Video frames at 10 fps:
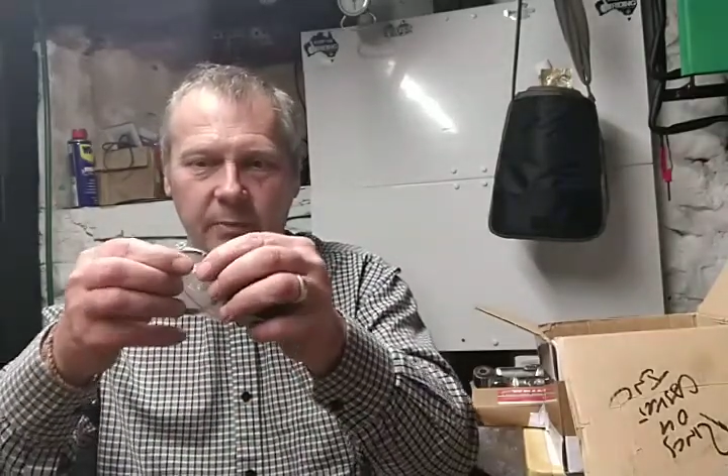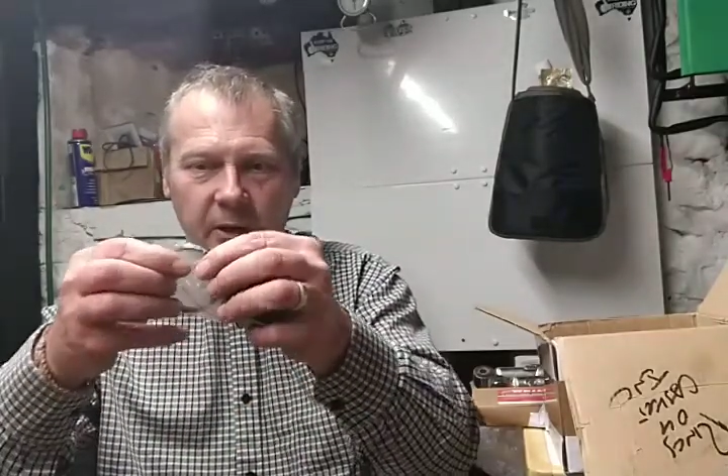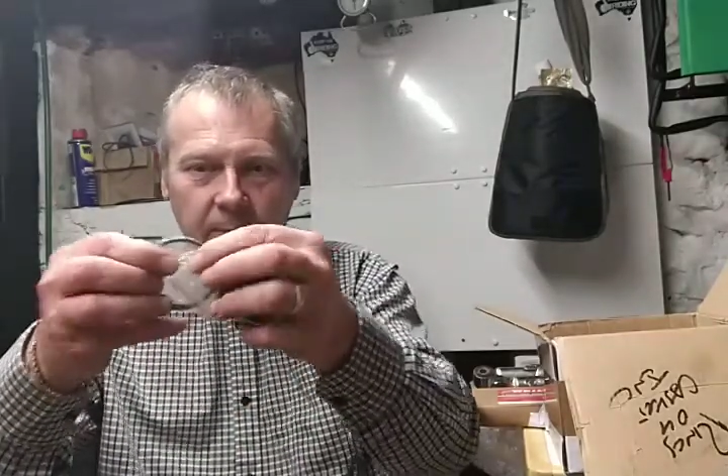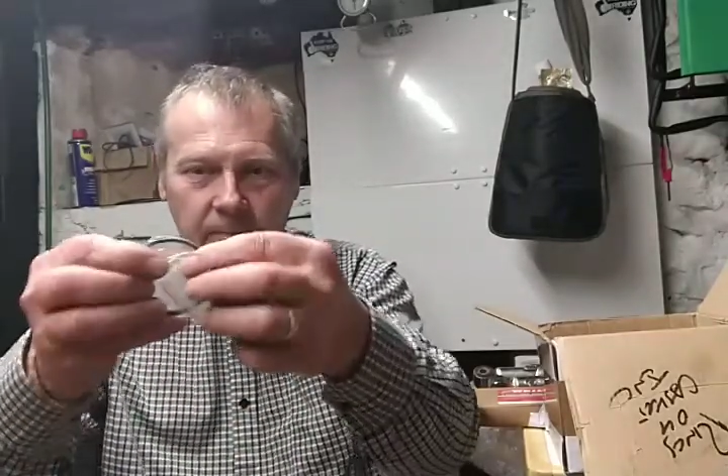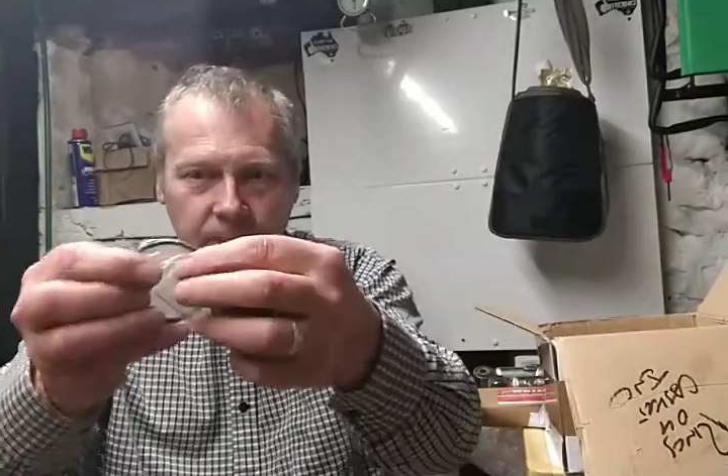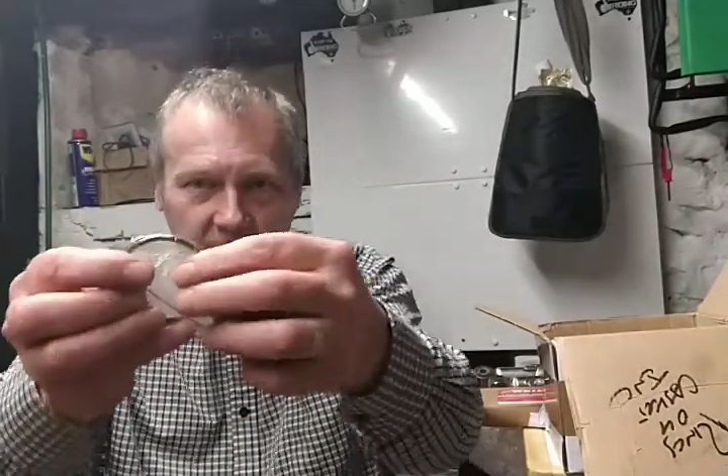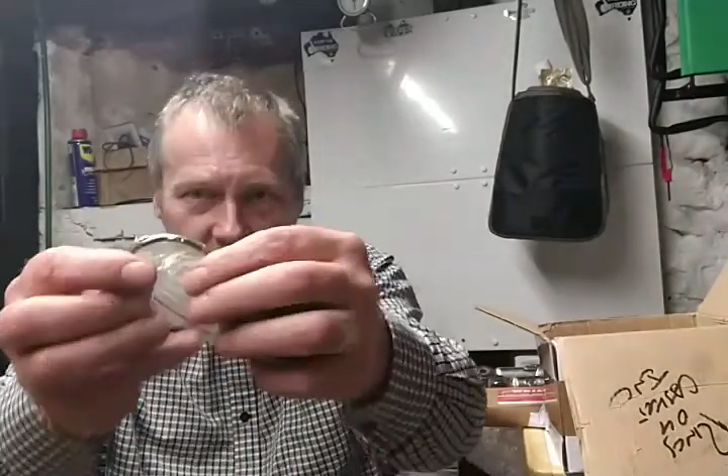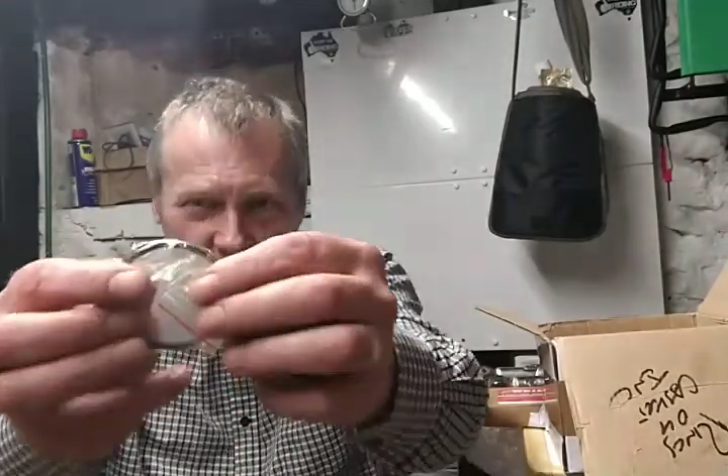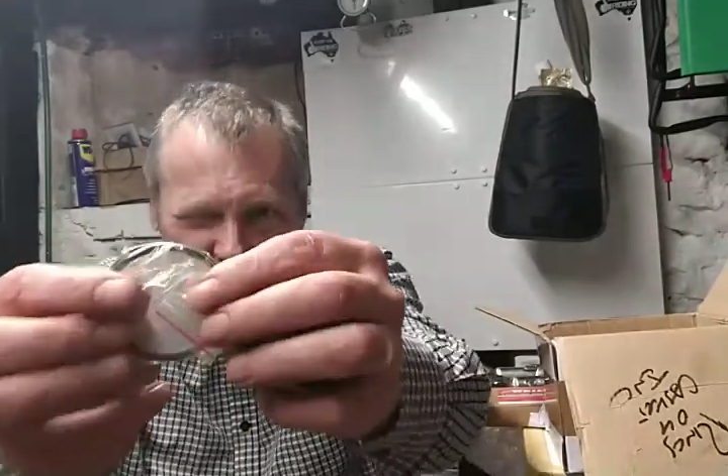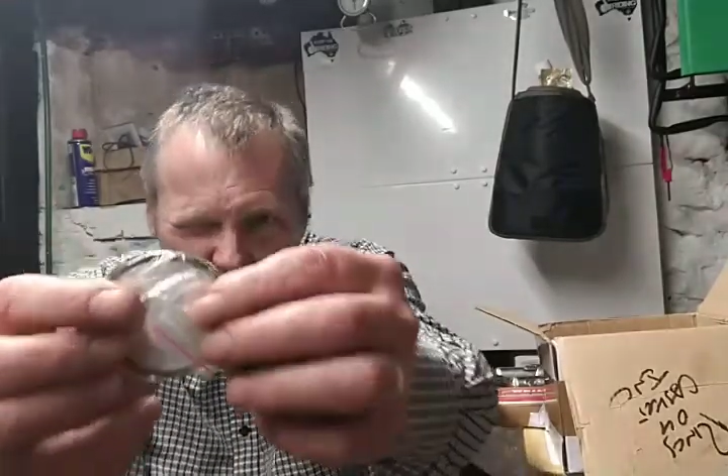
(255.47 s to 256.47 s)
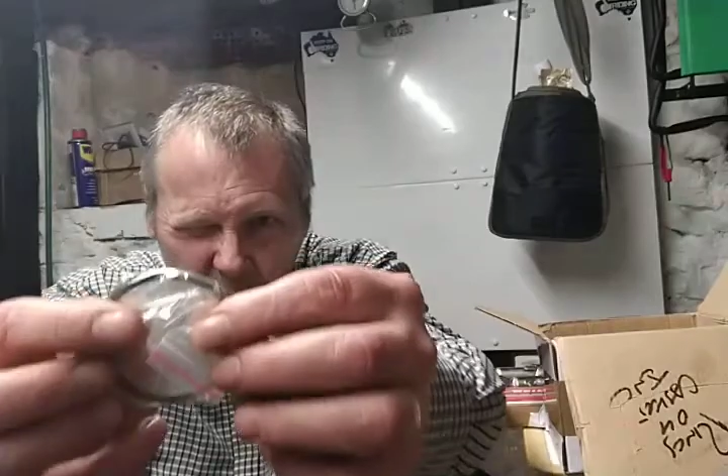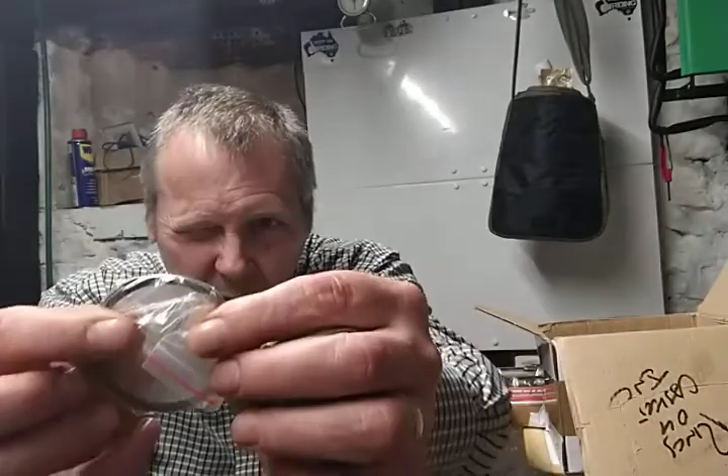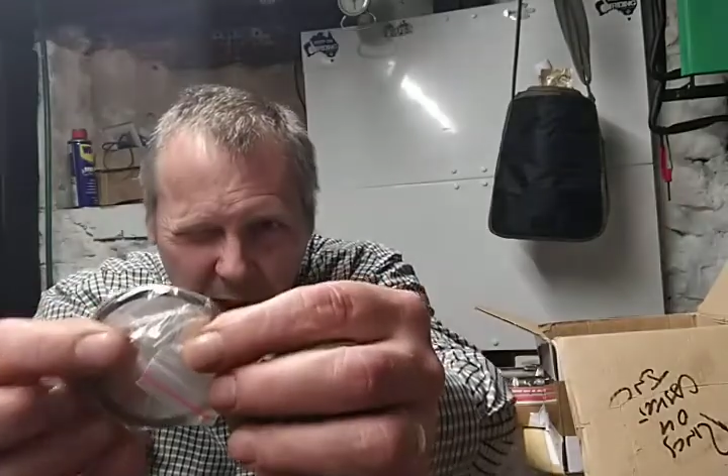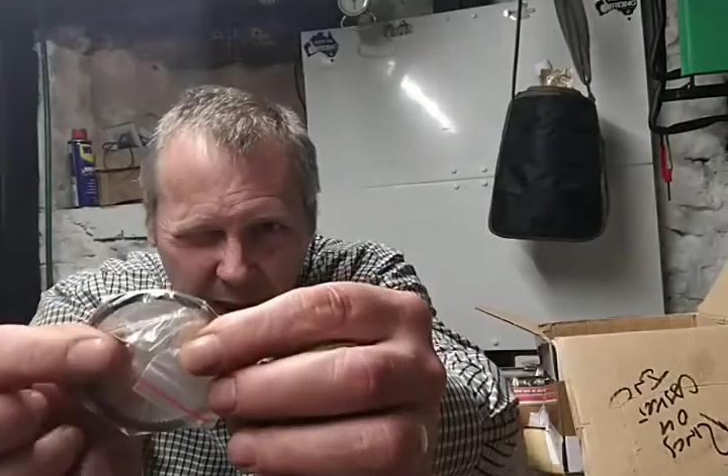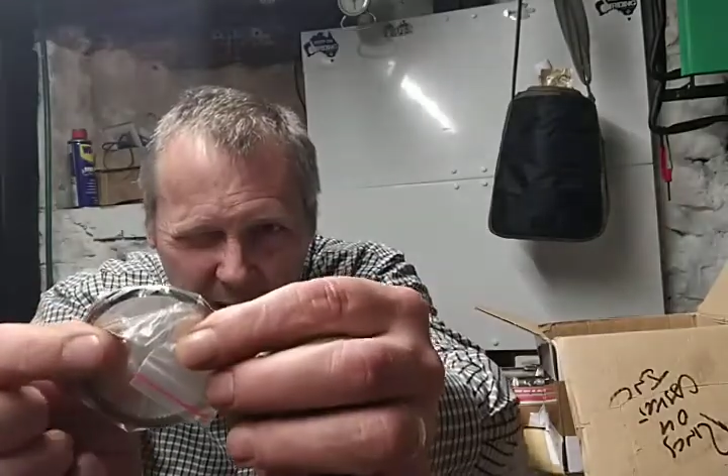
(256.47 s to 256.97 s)
but if I show
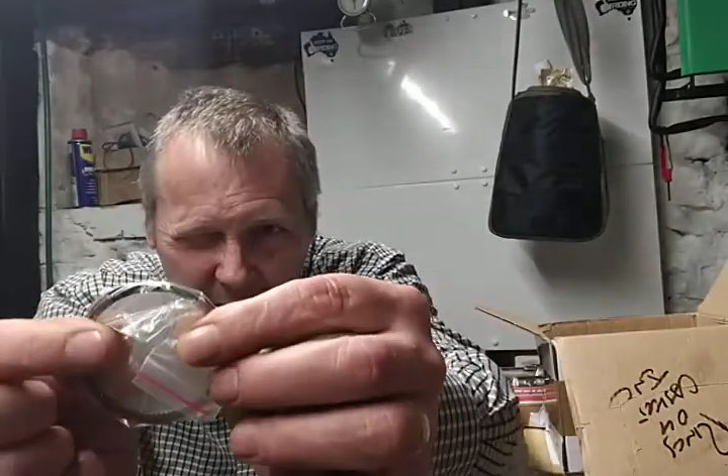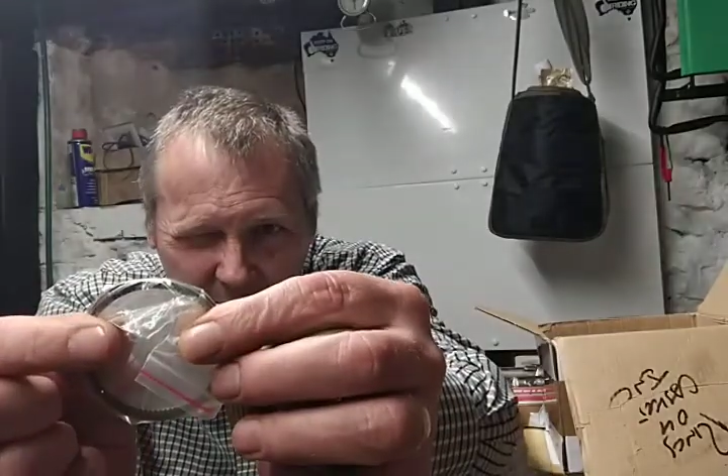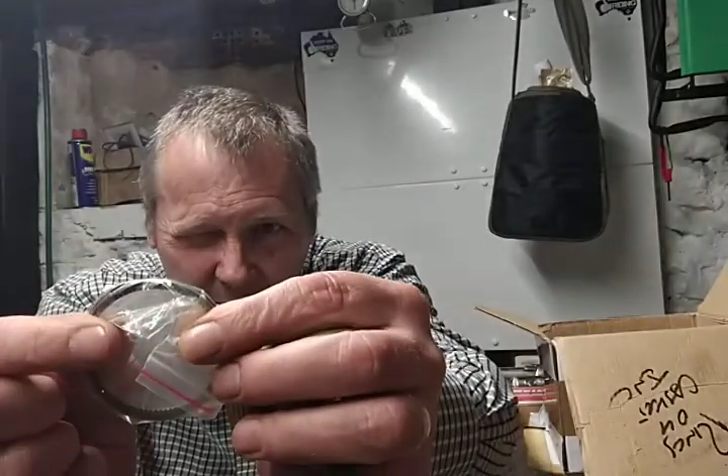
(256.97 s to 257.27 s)
you that,